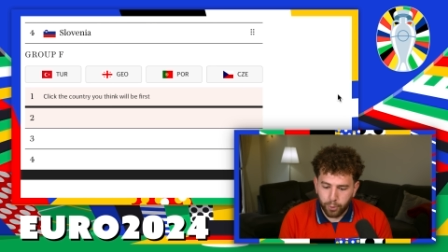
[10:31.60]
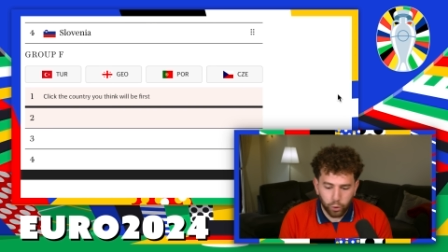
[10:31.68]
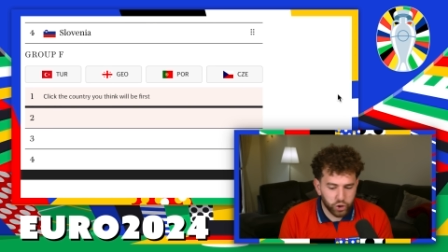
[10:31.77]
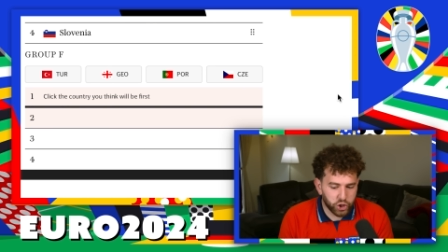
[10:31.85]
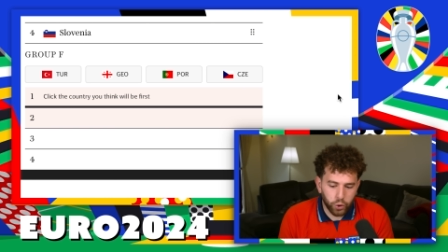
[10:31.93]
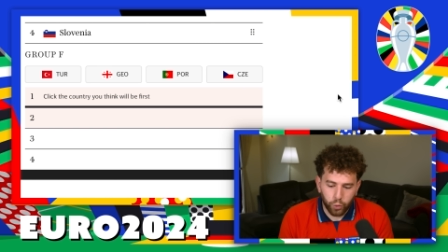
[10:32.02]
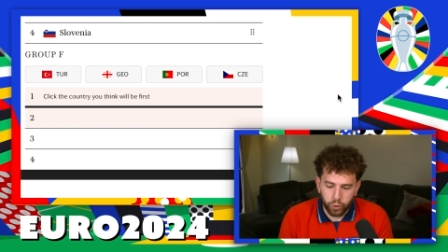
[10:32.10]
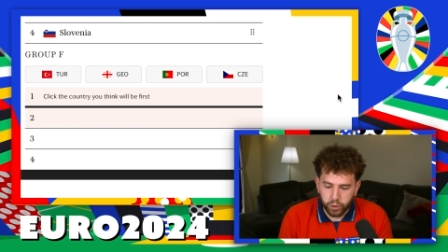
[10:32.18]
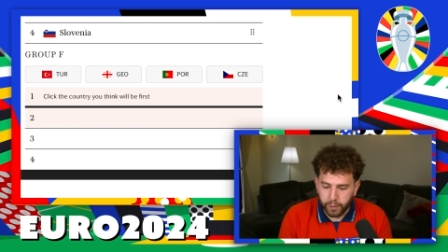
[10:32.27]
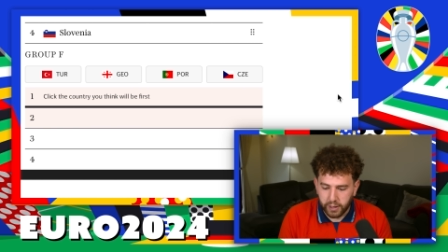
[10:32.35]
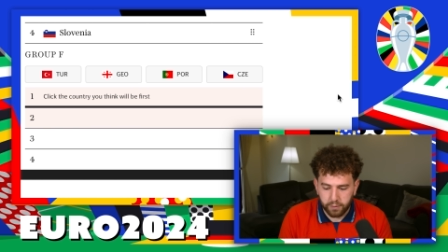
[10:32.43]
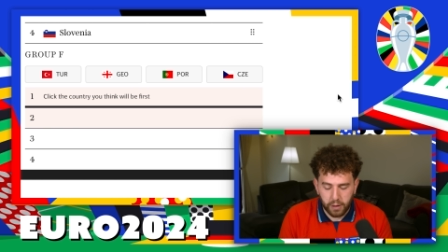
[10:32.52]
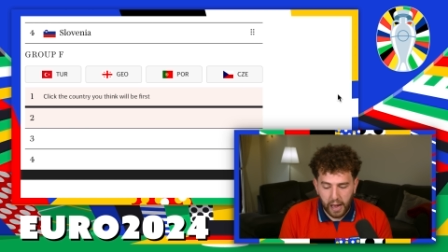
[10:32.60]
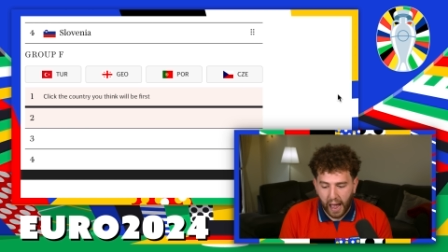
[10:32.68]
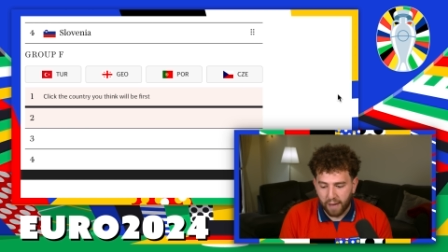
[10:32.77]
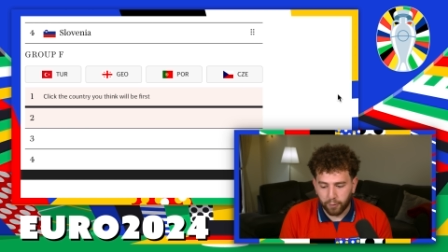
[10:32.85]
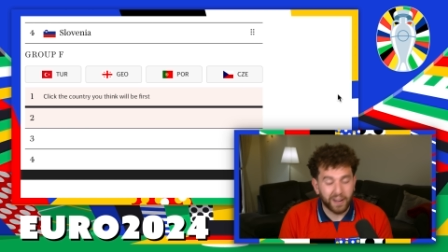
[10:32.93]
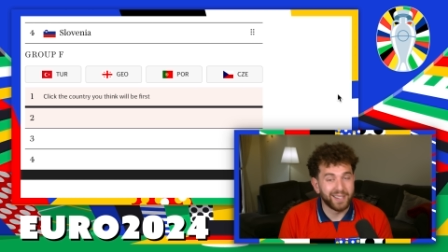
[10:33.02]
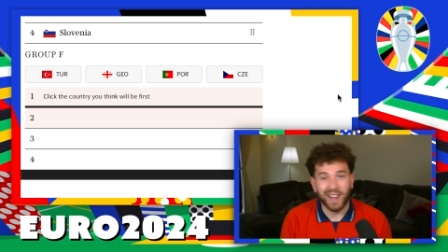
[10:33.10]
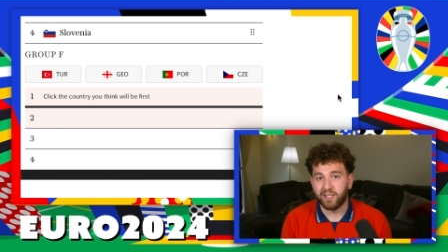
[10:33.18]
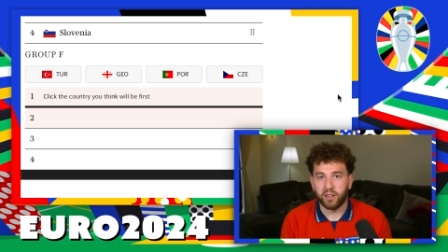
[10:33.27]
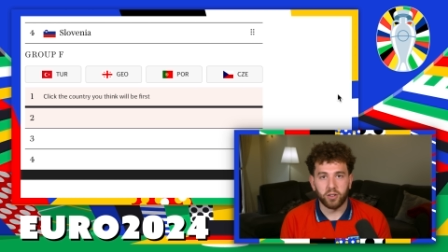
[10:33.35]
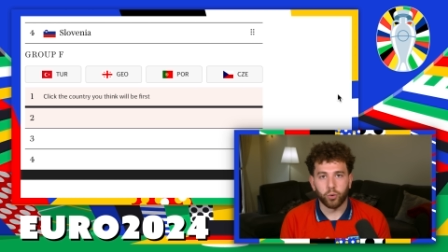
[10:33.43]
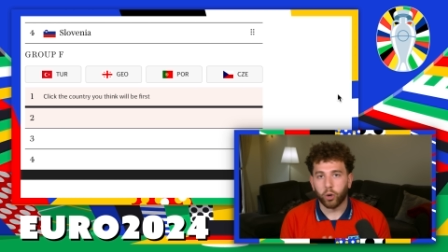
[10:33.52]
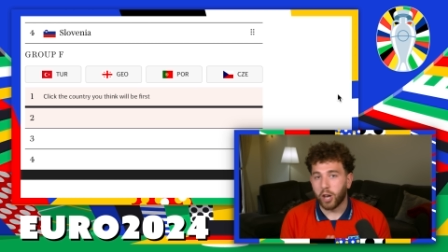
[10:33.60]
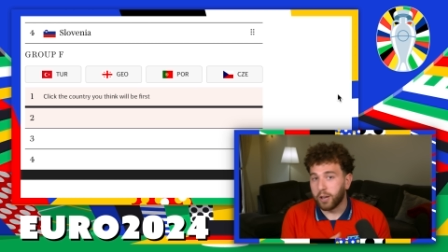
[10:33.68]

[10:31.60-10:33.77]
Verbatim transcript: Portugal to be have a fantastic squad.